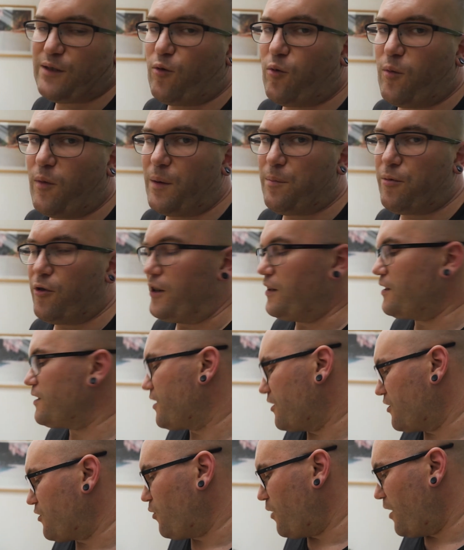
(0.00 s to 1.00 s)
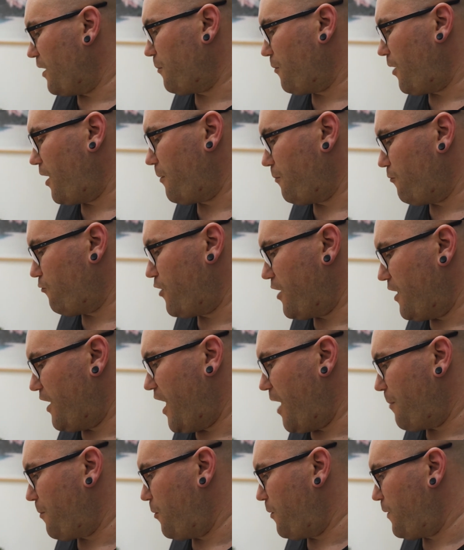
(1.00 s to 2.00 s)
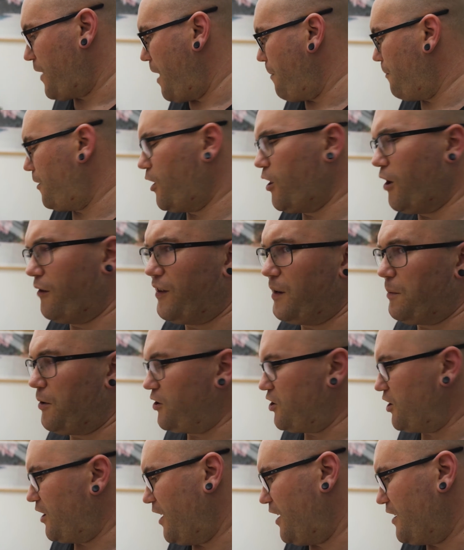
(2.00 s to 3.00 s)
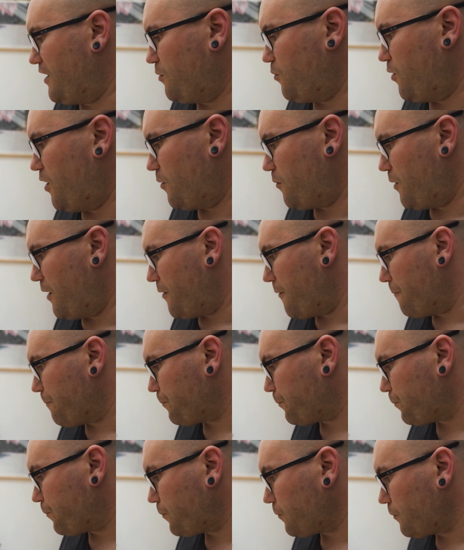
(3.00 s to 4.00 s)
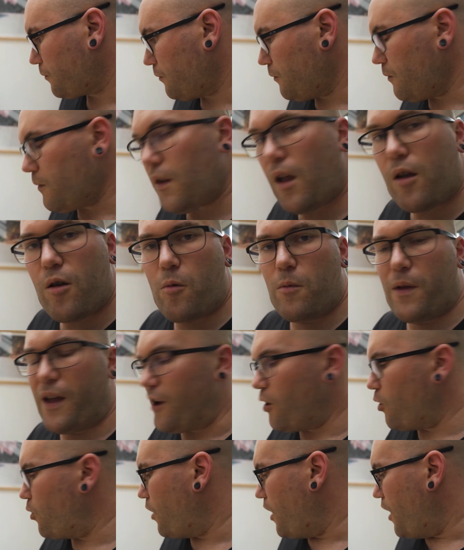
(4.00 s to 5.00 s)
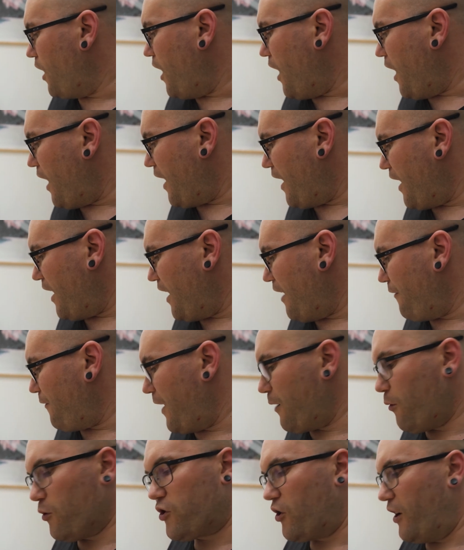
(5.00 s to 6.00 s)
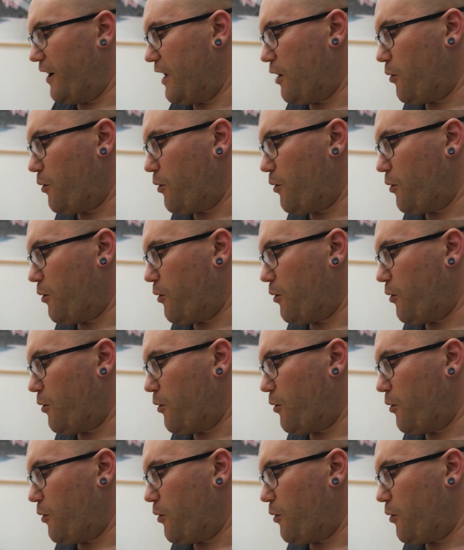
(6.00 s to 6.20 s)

for all my prints, so I'm really happy with them. Lovely bunch of guys to work with. There you go. If anyone's got any